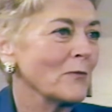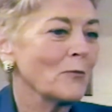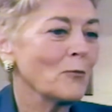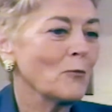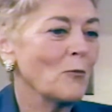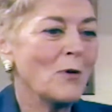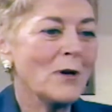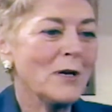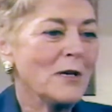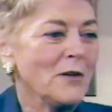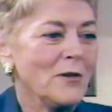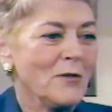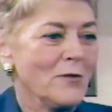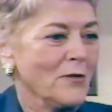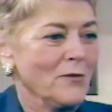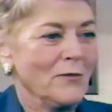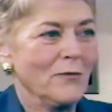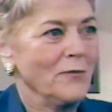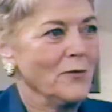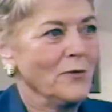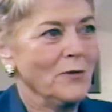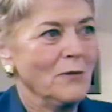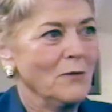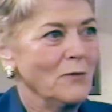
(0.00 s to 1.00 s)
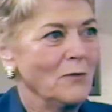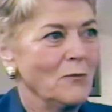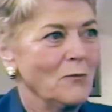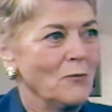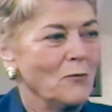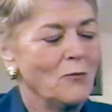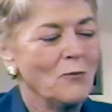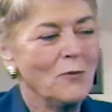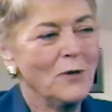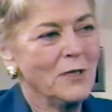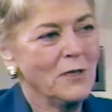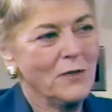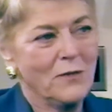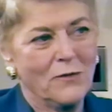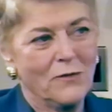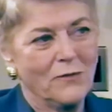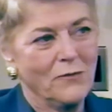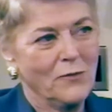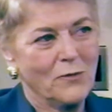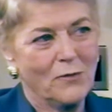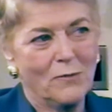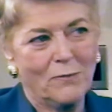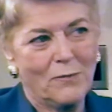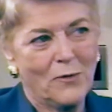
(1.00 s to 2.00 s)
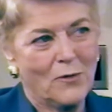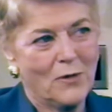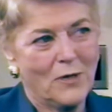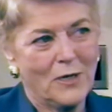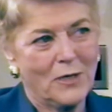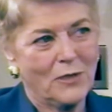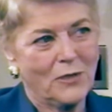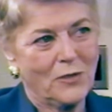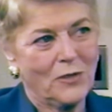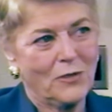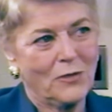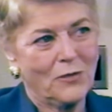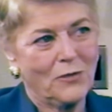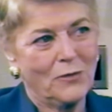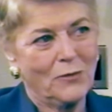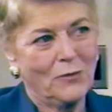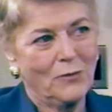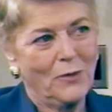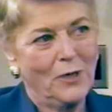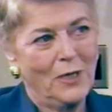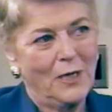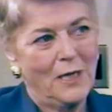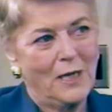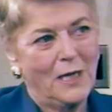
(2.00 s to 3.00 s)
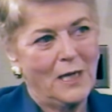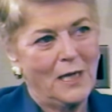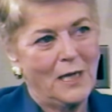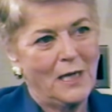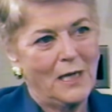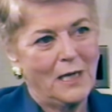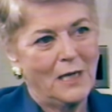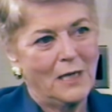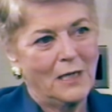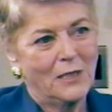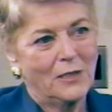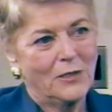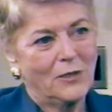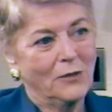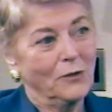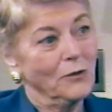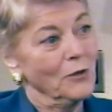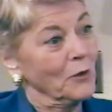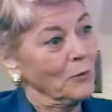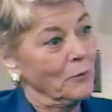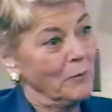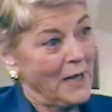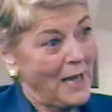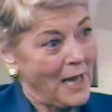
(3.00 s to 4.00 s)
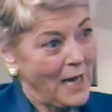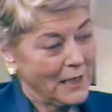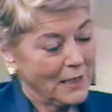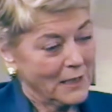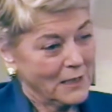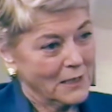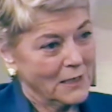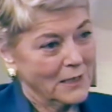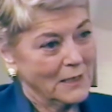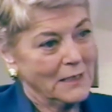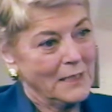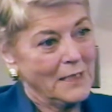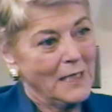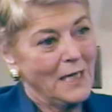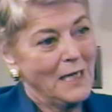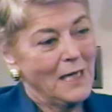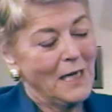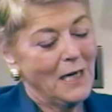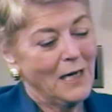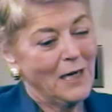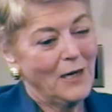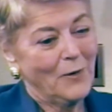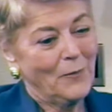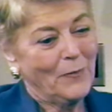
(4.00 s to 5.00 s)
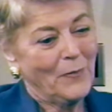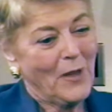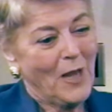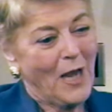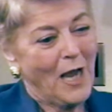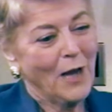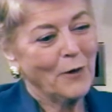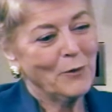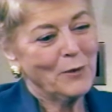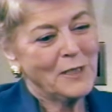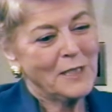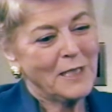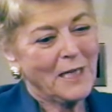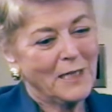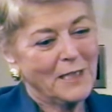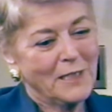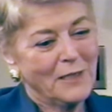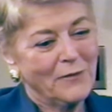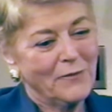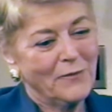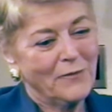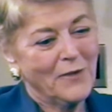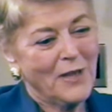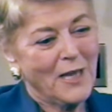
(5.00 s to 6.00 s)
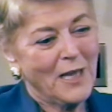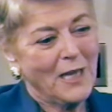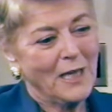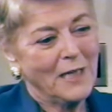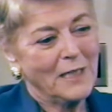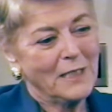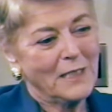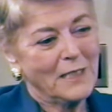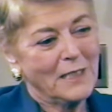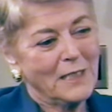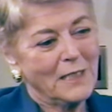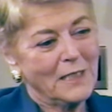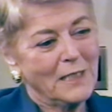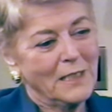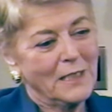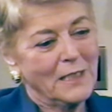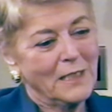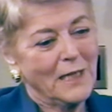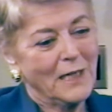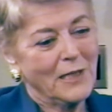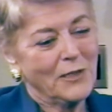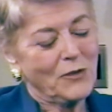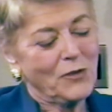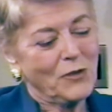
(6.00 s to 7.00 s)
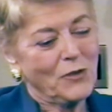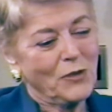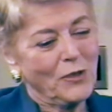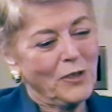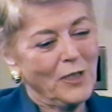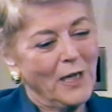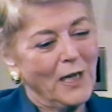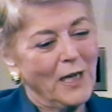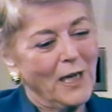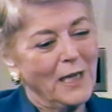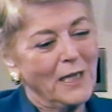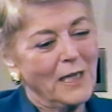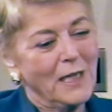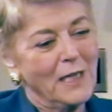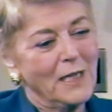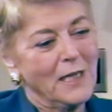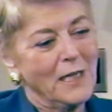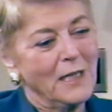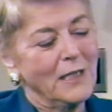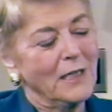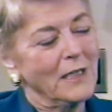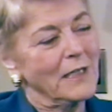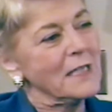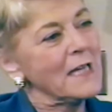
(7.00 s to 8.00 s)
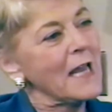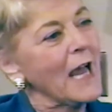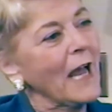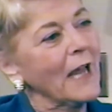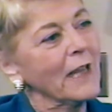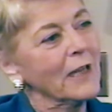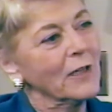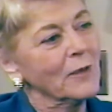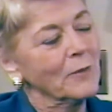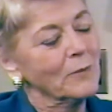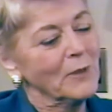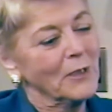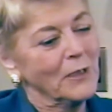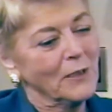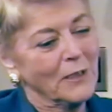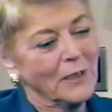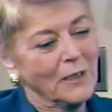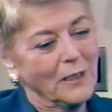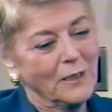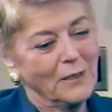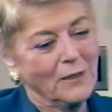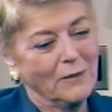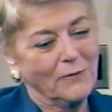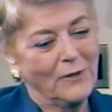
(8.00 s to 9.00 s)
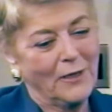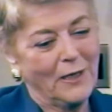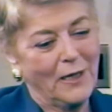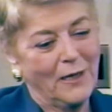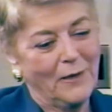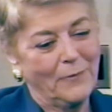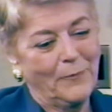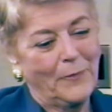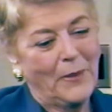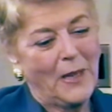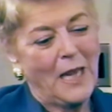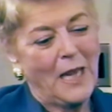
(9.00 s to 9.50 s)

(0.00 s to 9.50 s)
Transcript: wonderful, wonderful parts to, to look back on. Um, I was at an event yesterday, an Italian-American event,